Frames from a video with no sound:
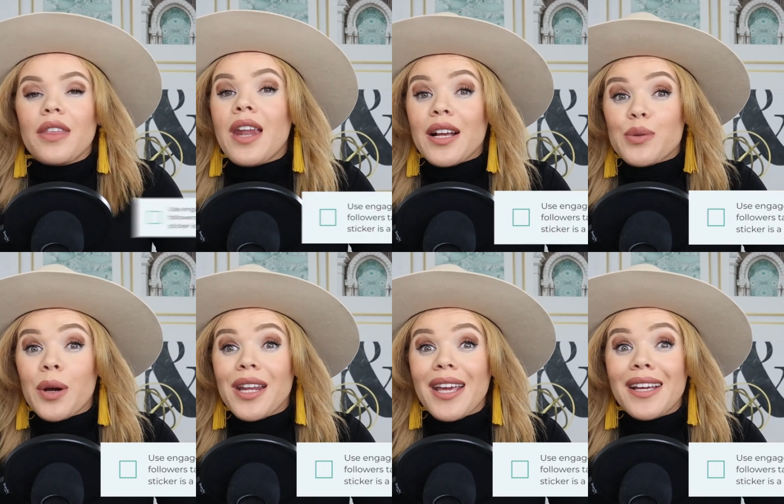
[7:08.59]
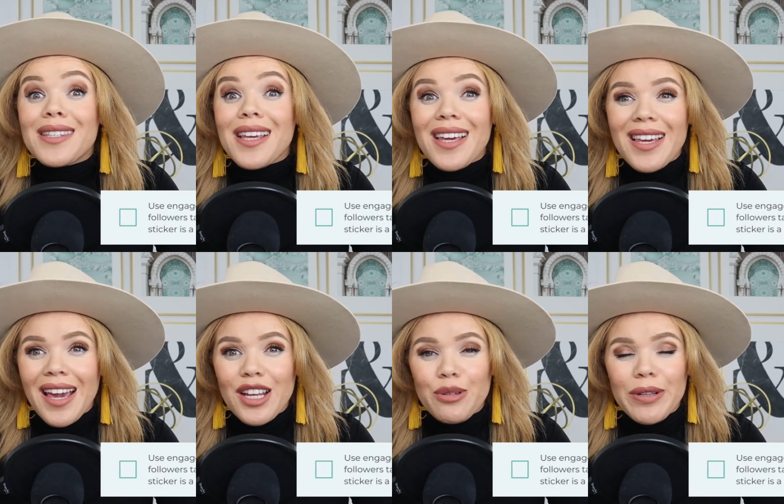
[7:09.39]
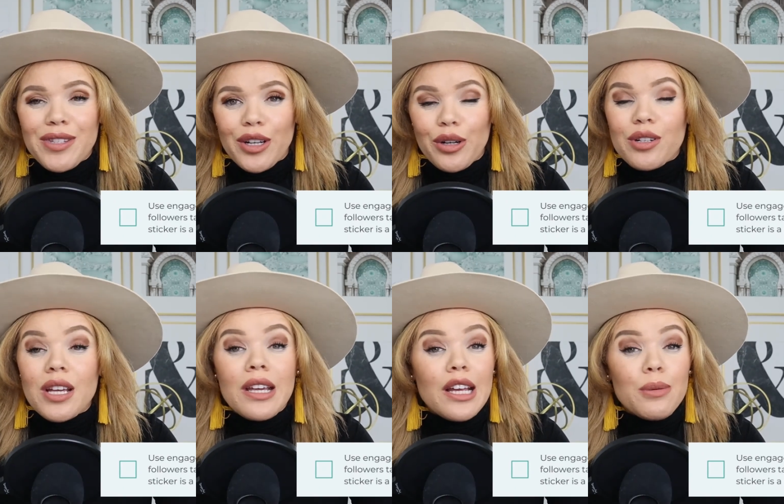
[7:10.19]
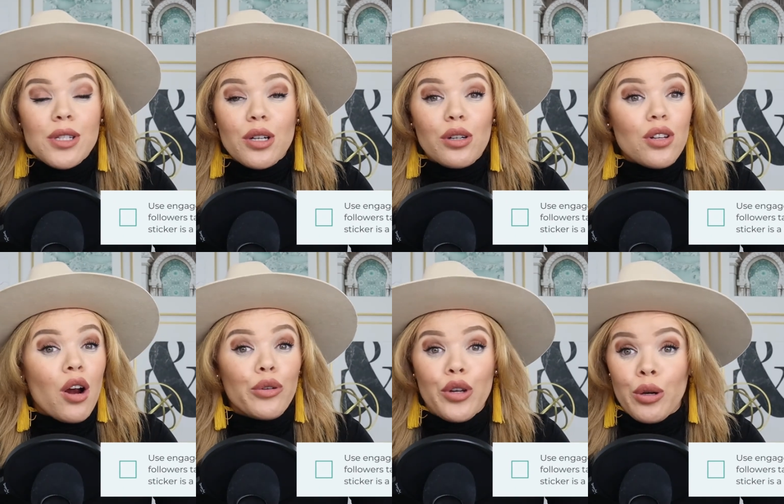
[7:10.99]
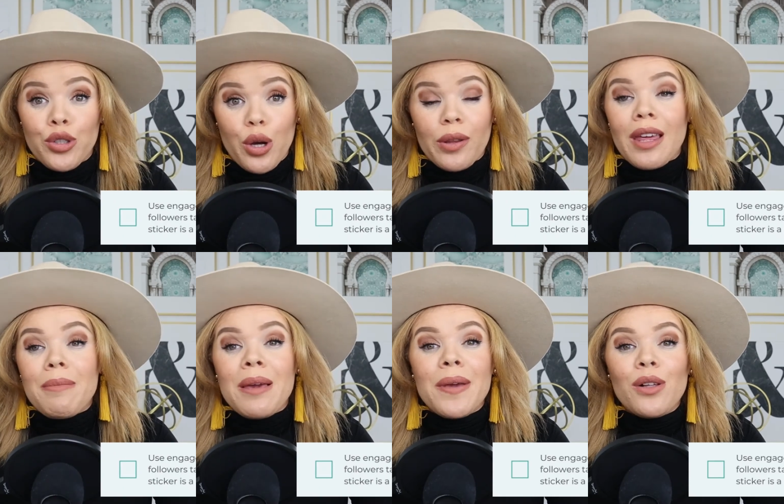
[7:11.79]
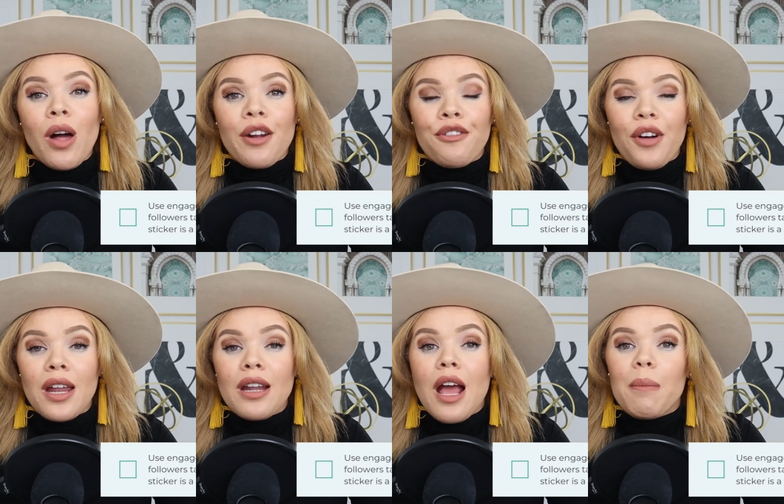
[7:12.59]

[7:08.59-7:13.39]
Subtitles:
The next one is engagement stickers. Engagement stickers are no joke. They may be a lot of fun,